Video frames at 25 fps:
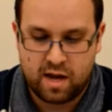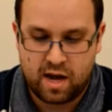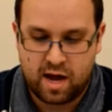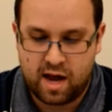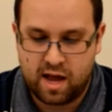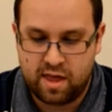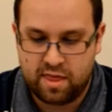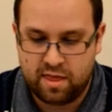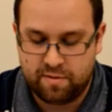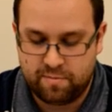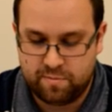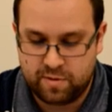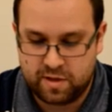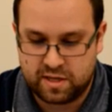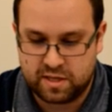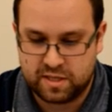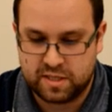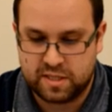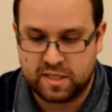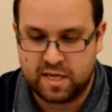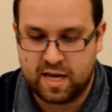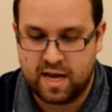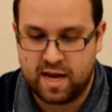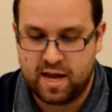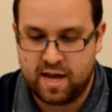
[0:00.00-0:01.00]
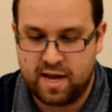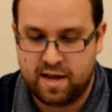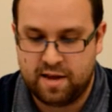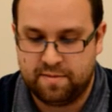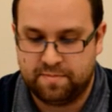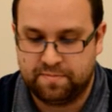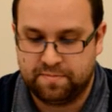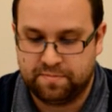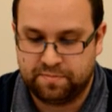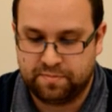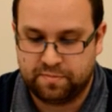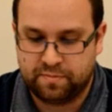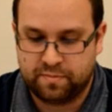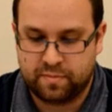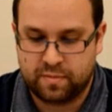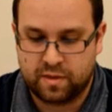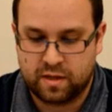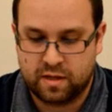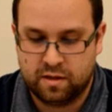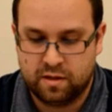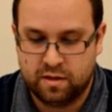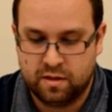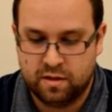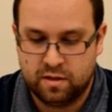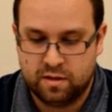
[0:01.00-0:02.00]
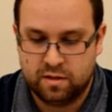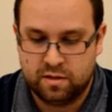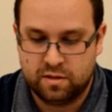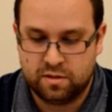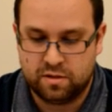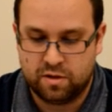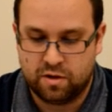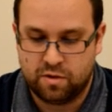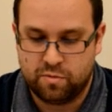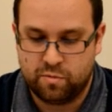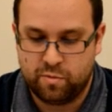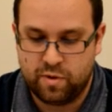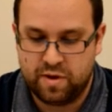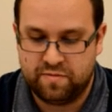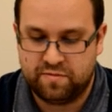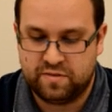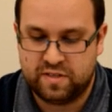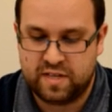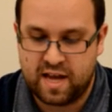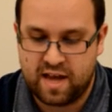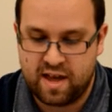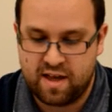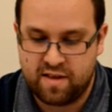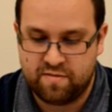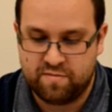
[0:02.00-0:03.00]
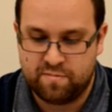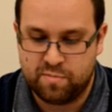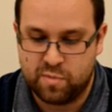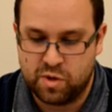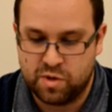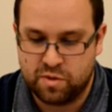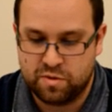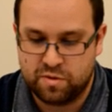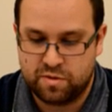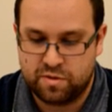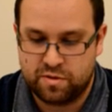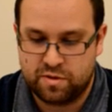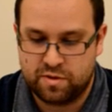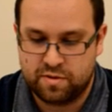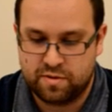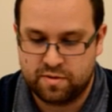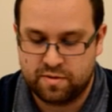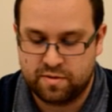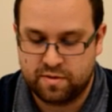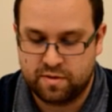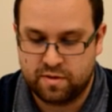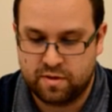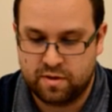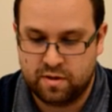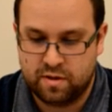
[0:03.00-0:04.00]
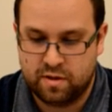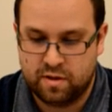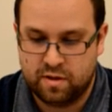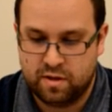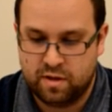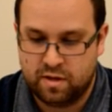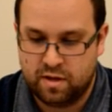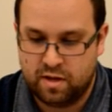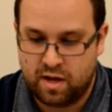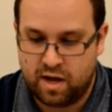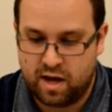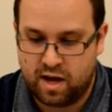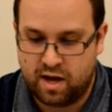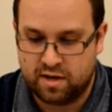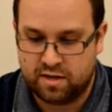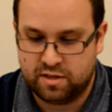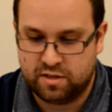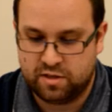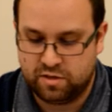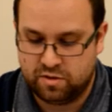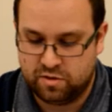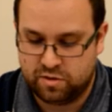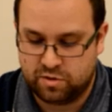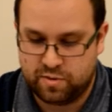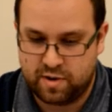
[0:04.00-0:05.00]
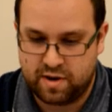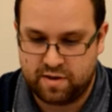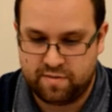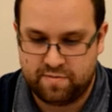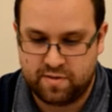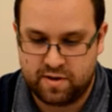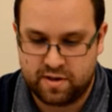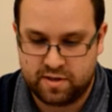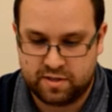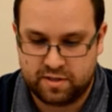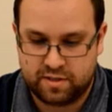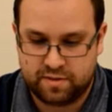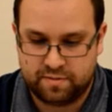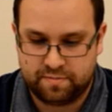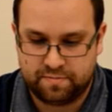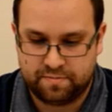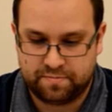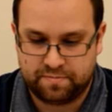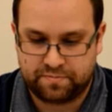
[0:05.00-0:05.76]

and then we could say dot with day of month, and do 21st.